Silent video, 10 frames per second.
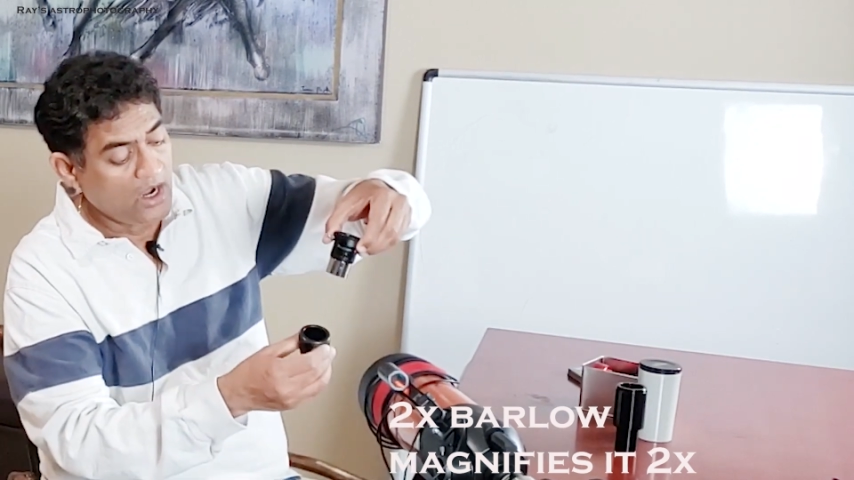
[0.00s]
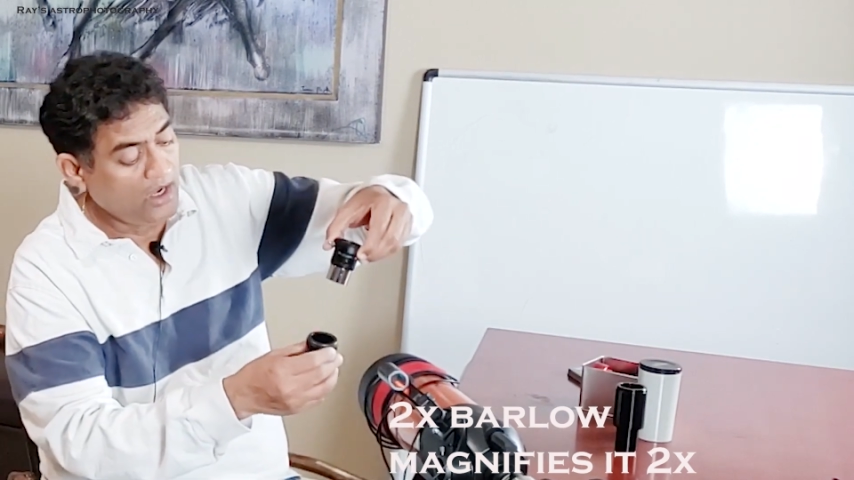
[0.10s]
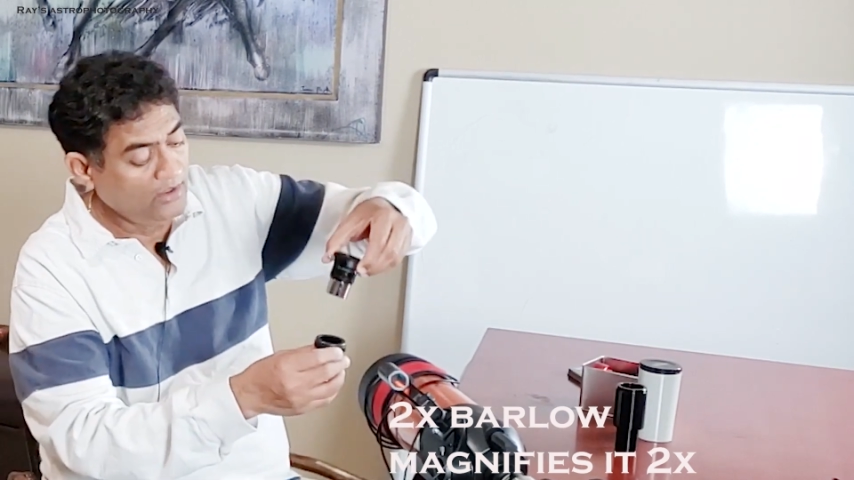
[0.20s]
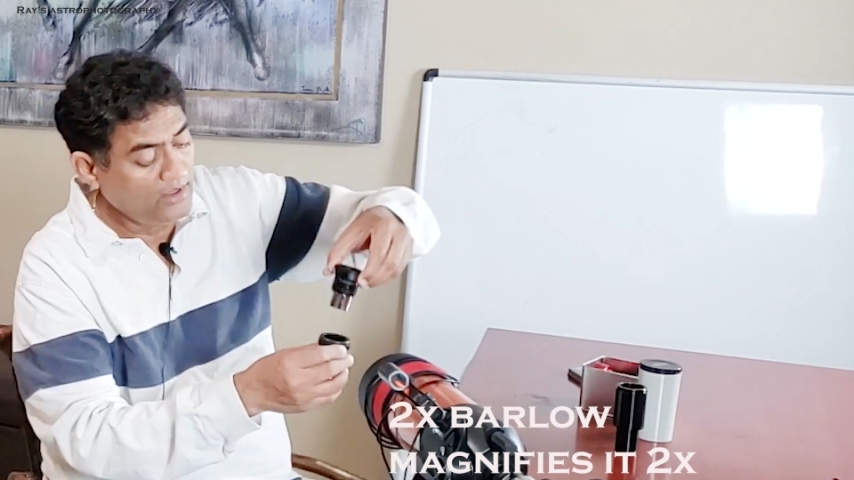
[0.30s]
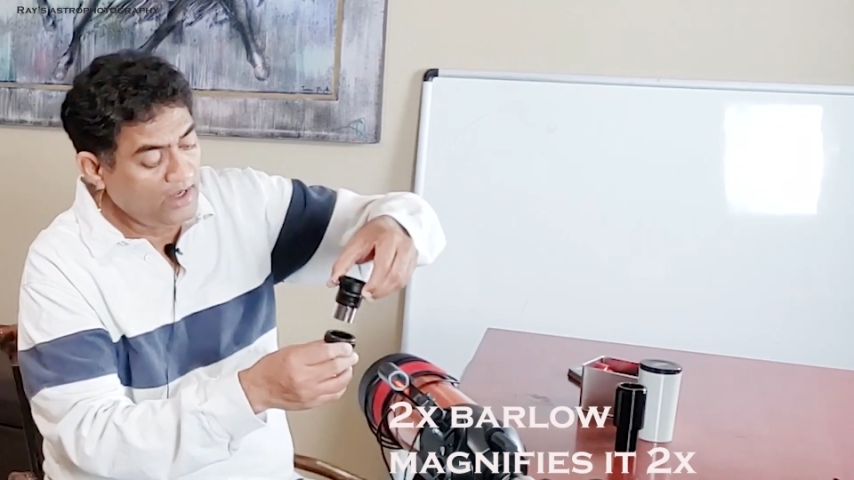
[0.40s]

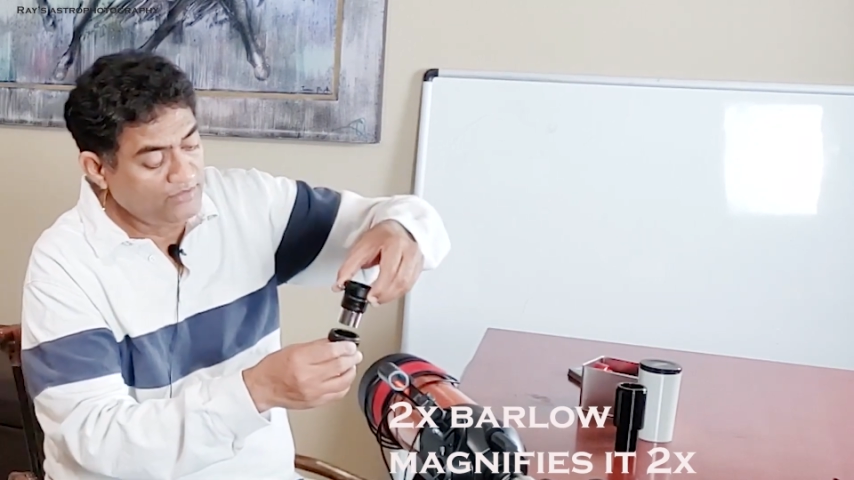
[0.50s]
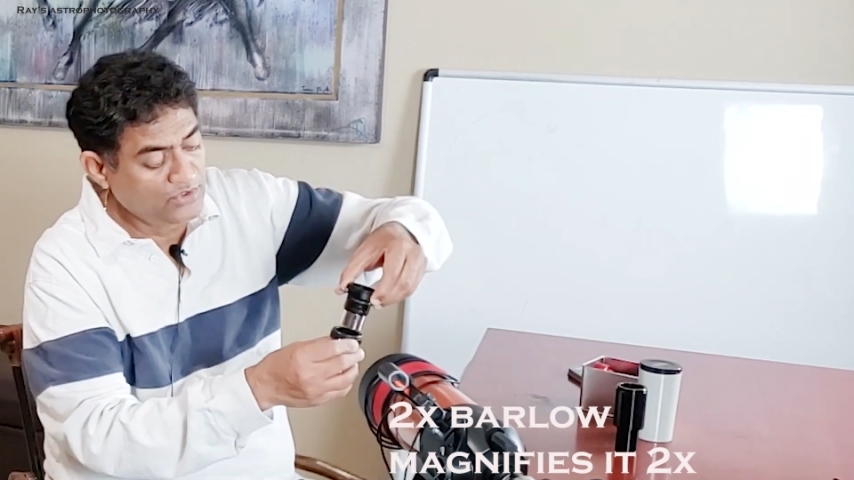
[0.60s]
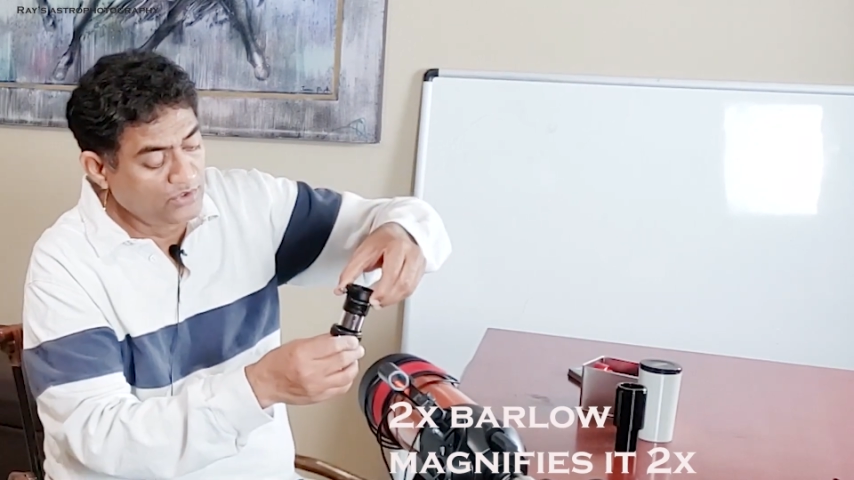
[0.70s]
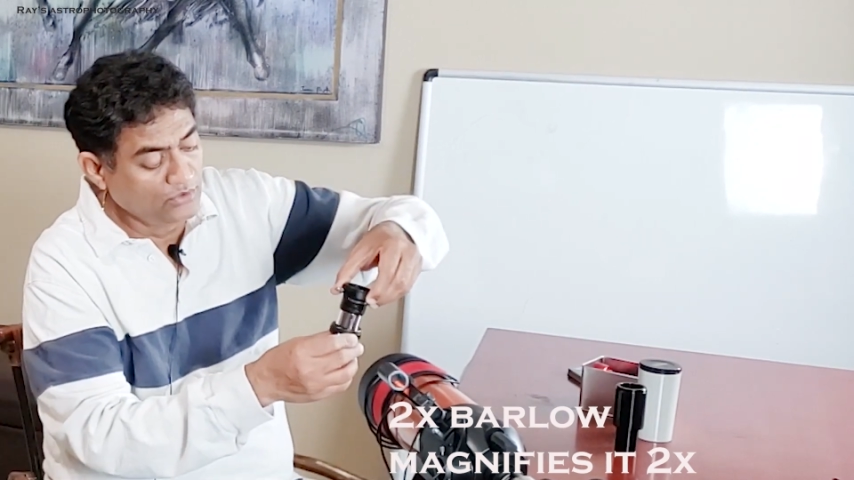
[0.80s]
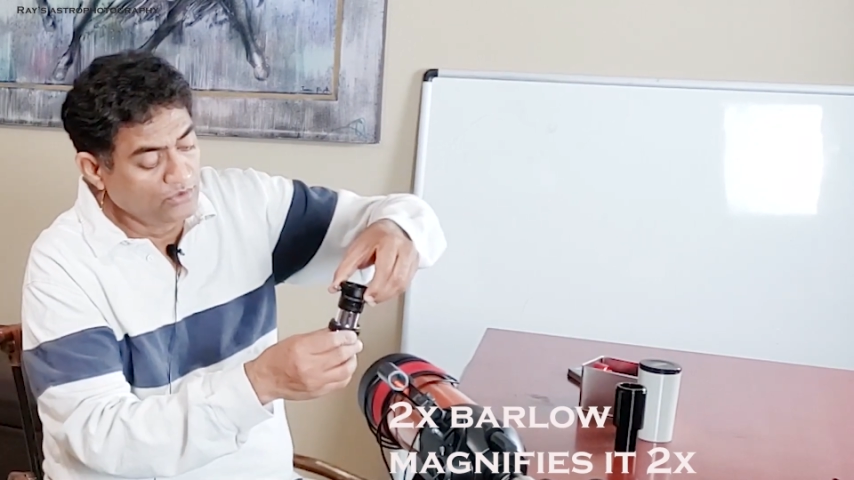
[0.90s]
All you have to
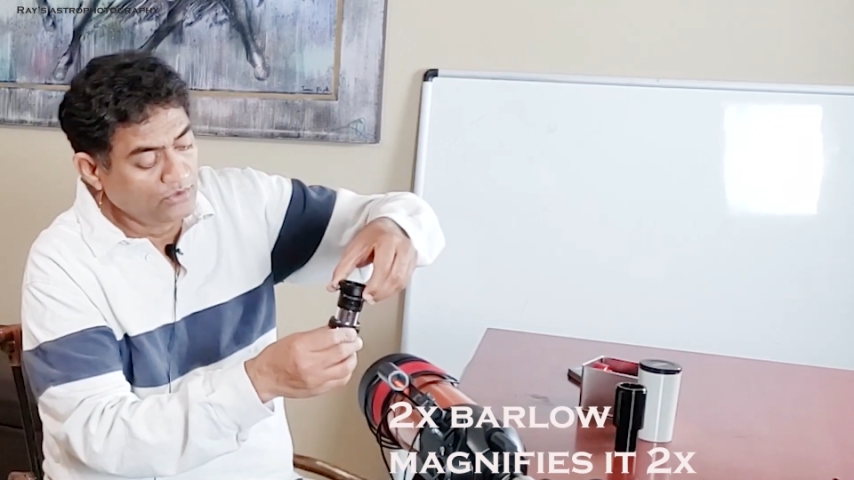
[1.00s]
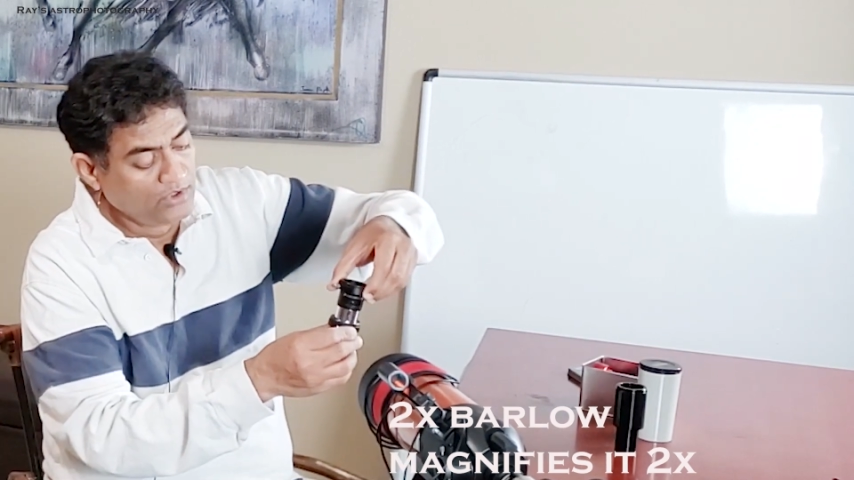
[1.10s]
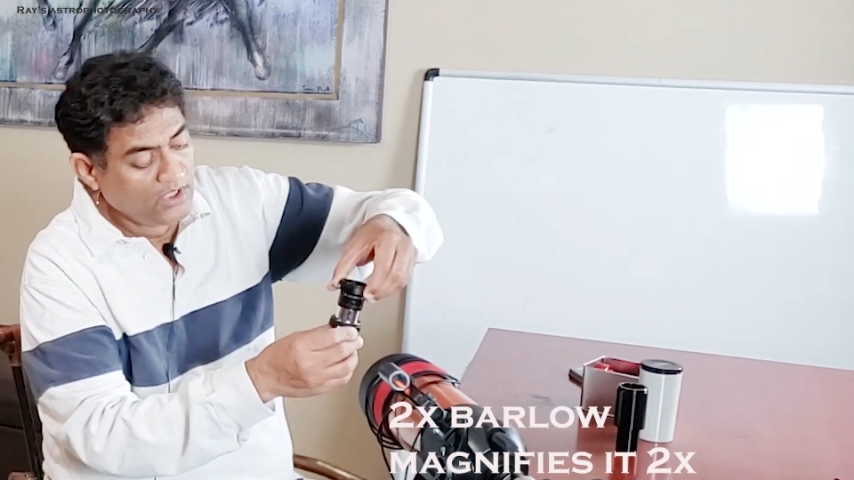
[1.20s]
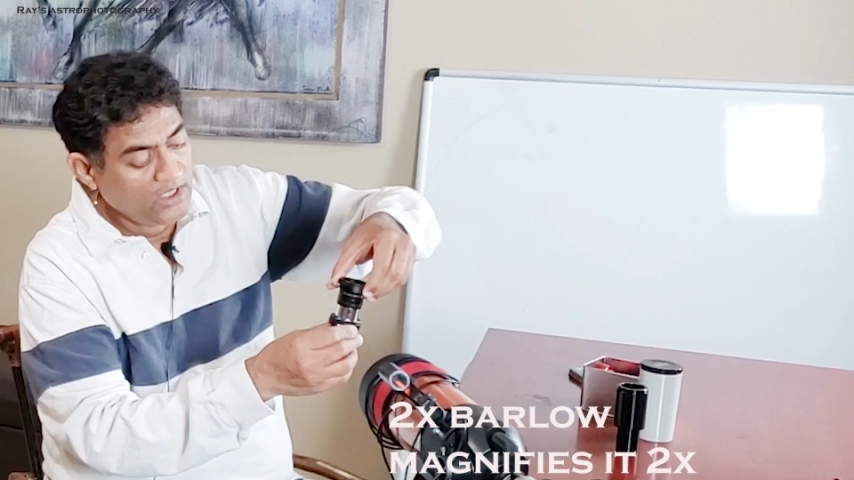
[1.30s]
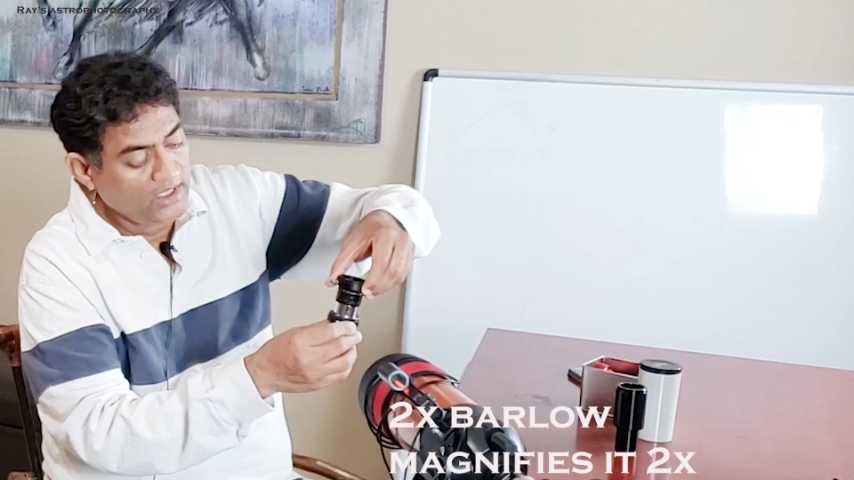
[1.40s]
do